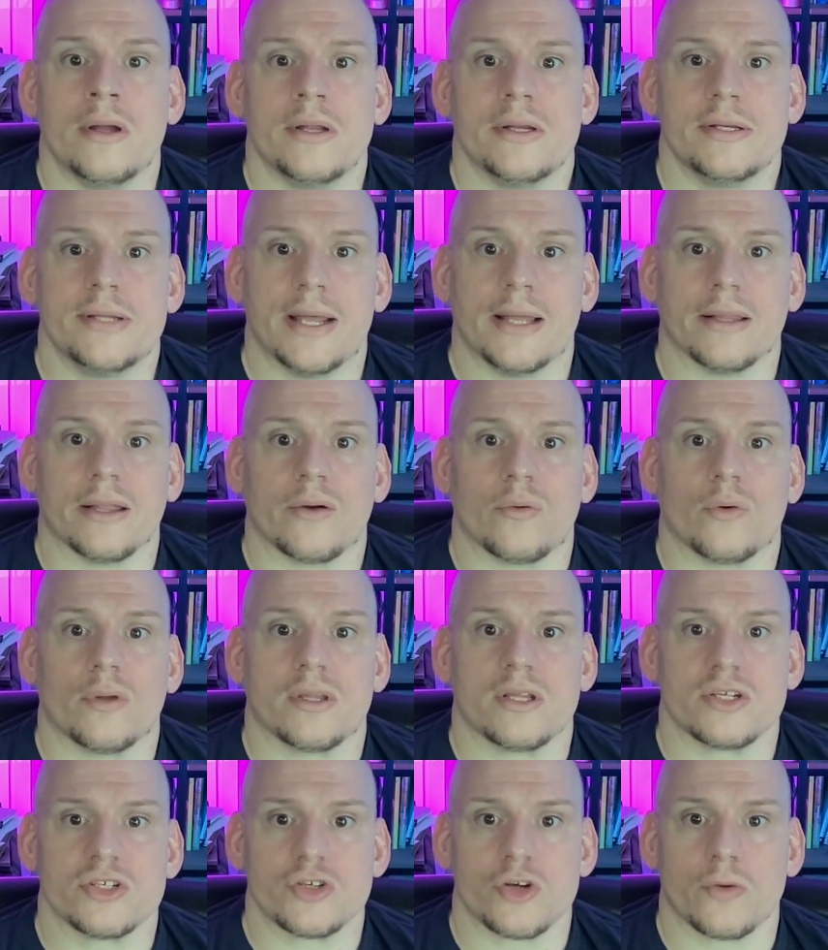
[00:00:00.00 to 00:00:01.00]
dealing with
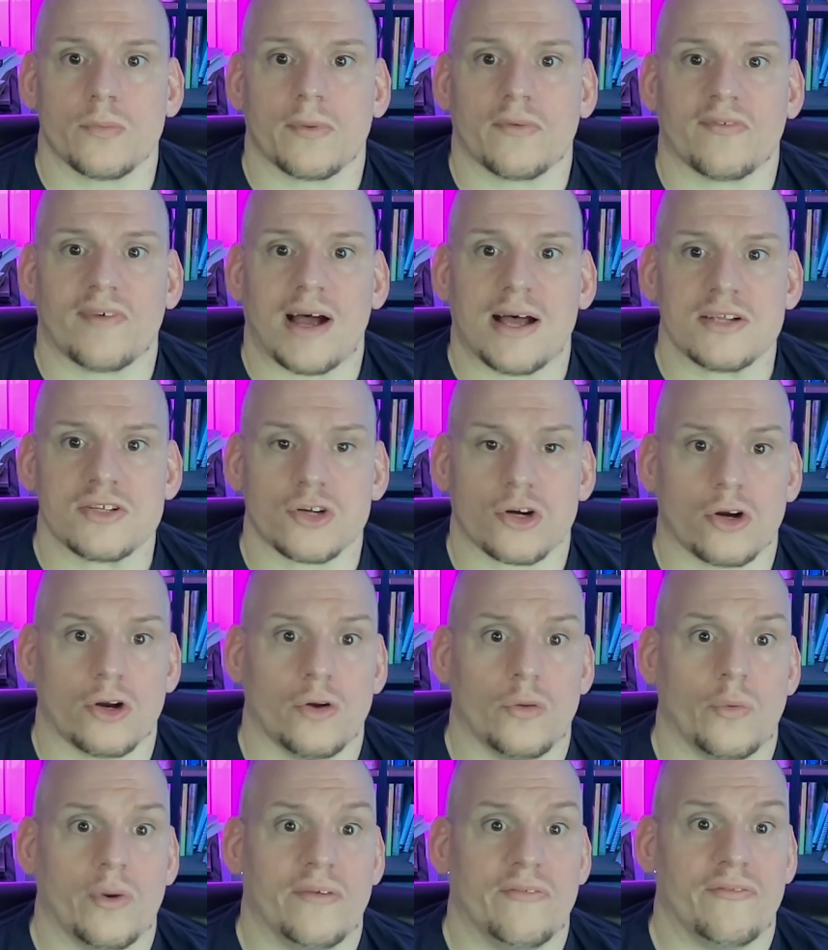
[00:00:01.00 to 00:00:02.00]
a supervisor who
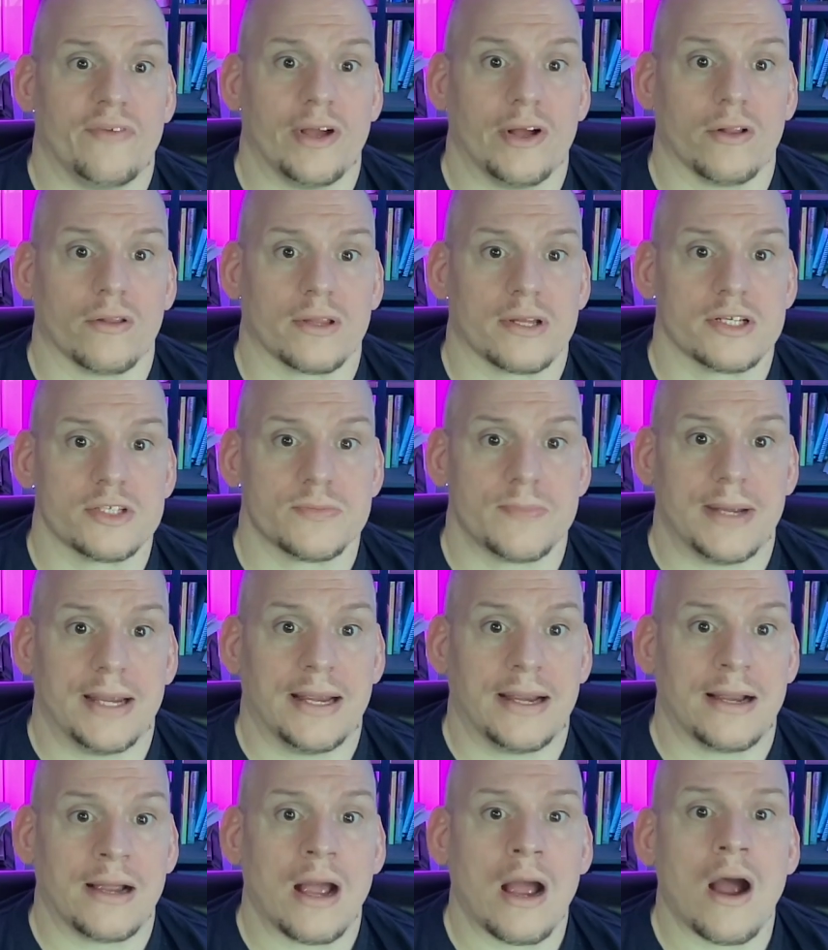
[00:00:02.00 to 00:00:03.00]
we feel is
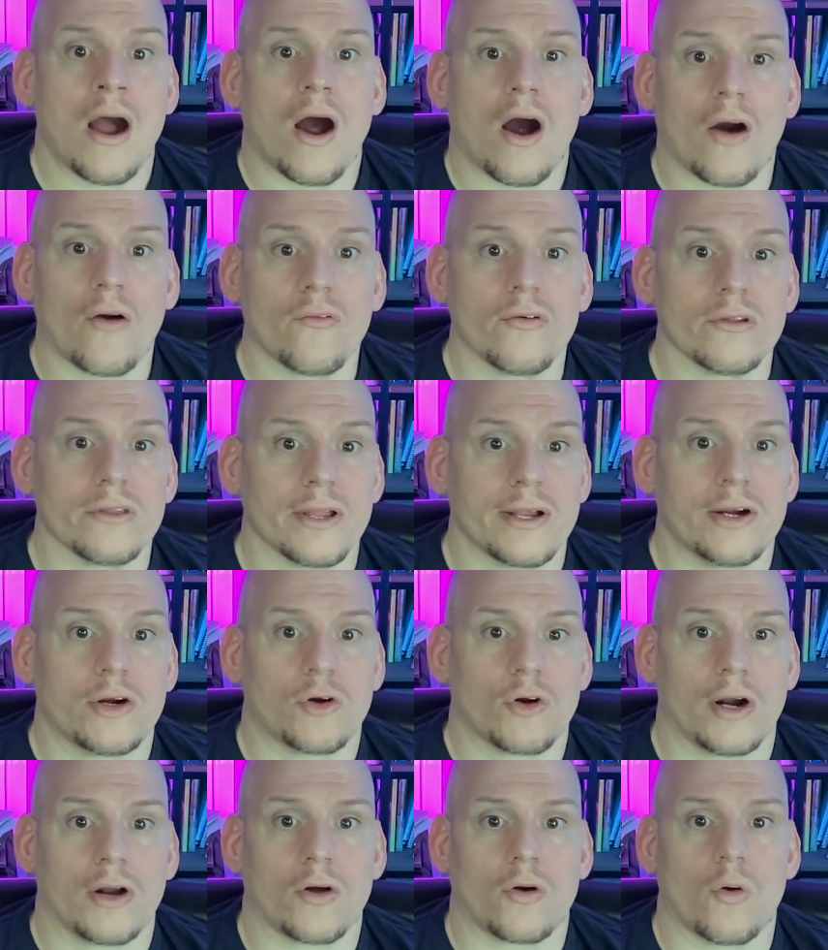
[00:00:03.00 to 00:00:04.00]
being overly
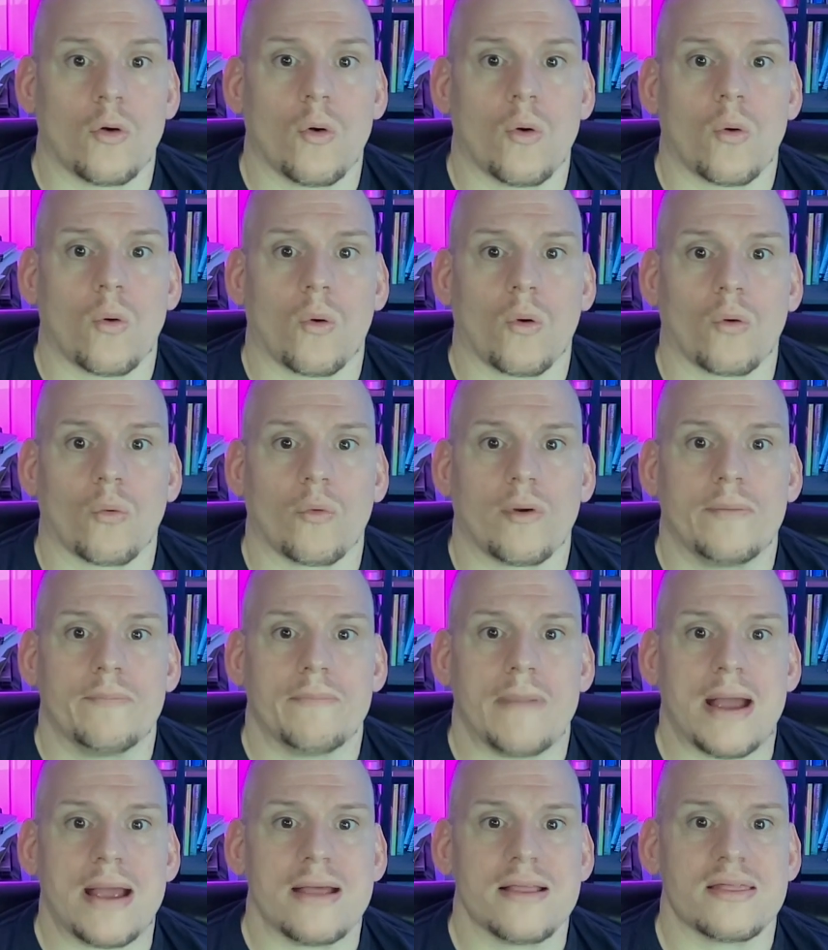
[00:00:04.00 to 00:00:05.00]
critical or we
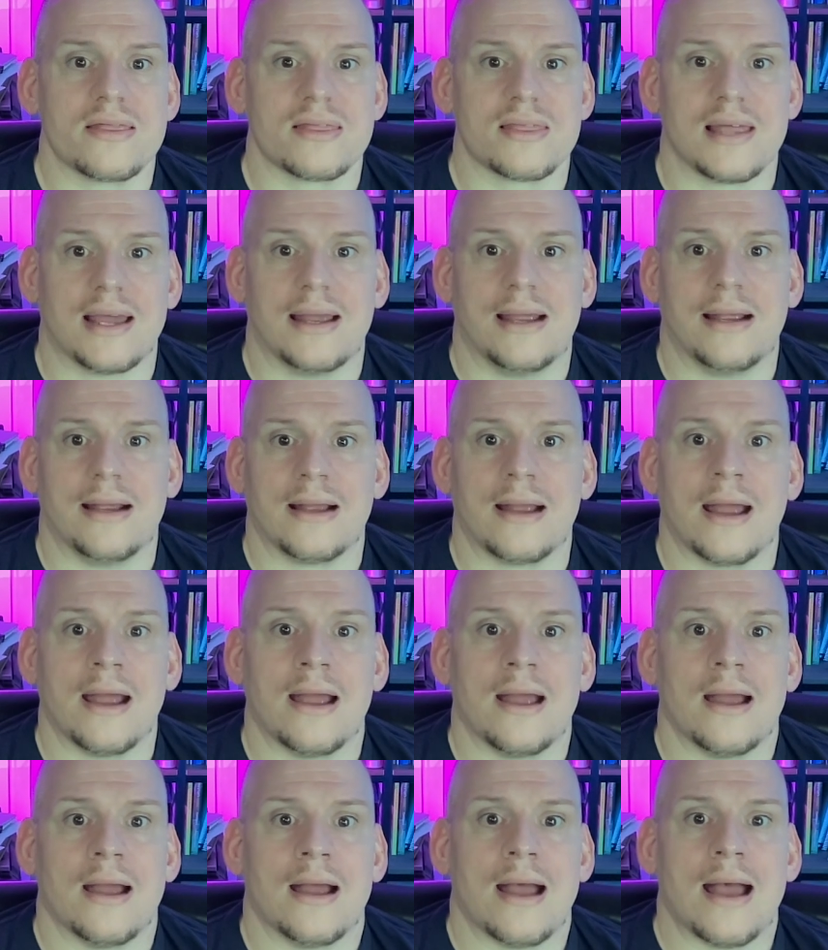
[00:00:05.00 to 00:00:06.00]
may think
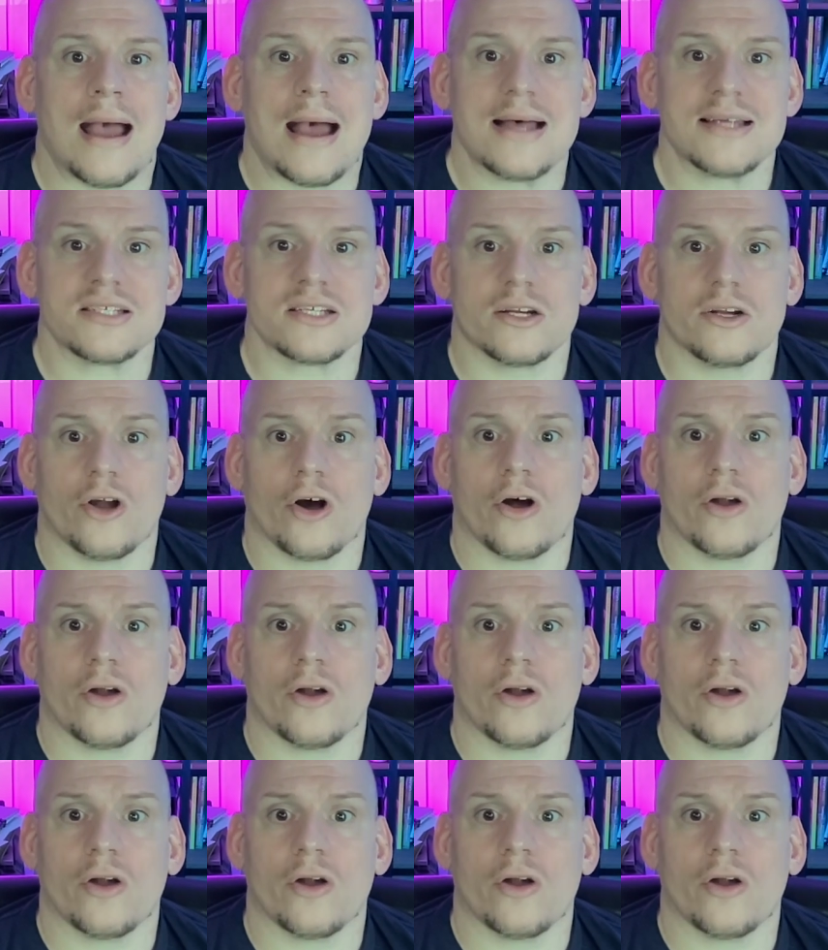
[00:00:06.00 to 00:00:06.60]
has an